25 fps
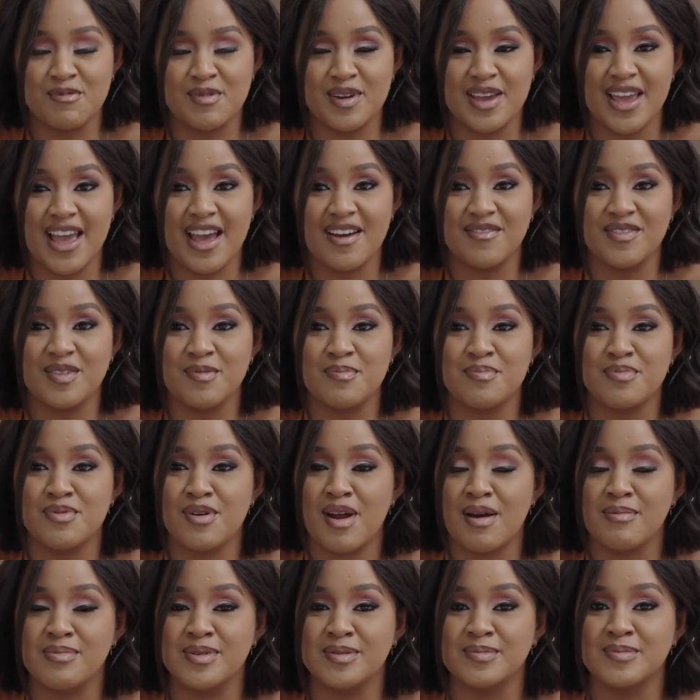we have a
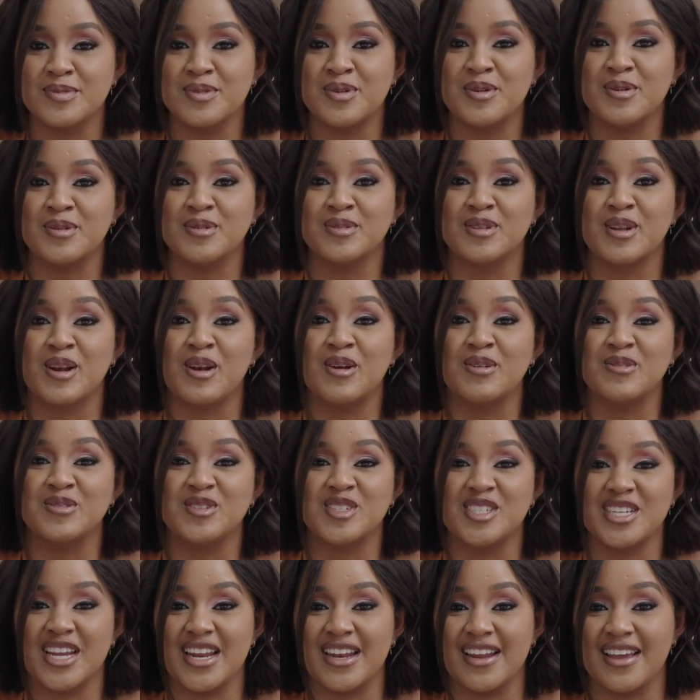problem called load
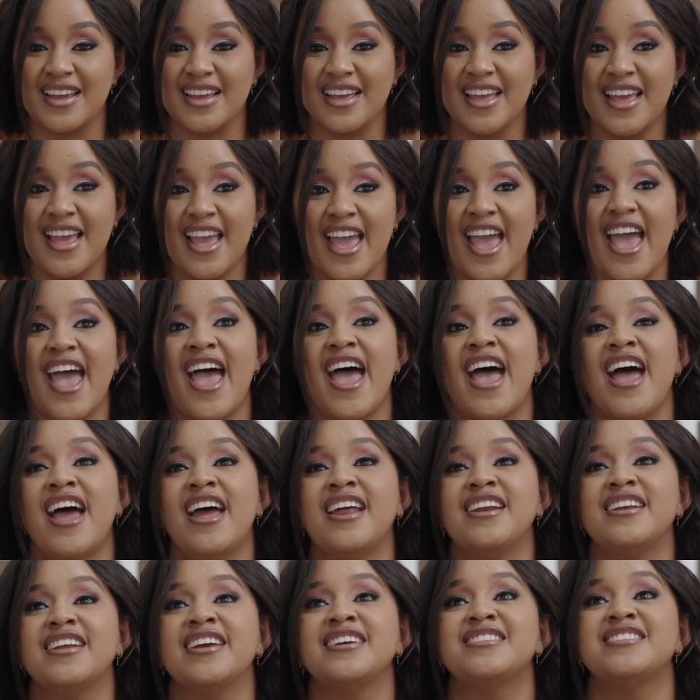shedding,
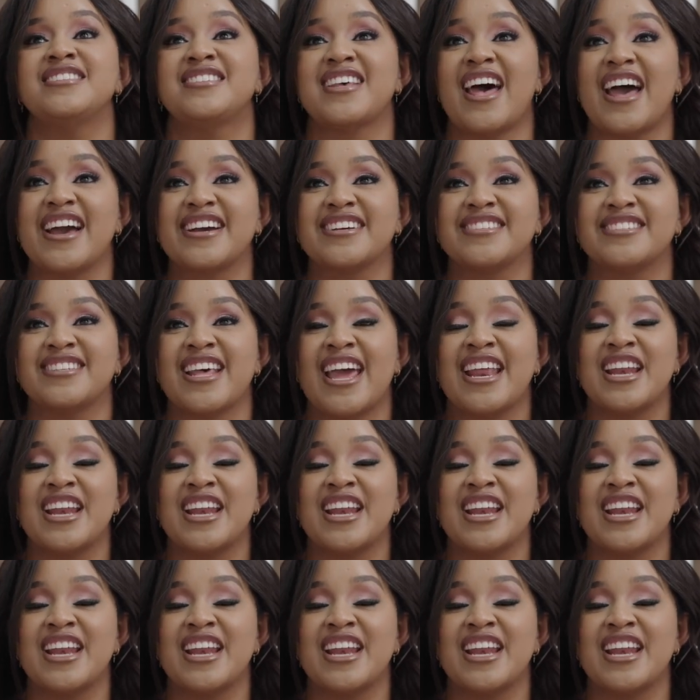and it sucks.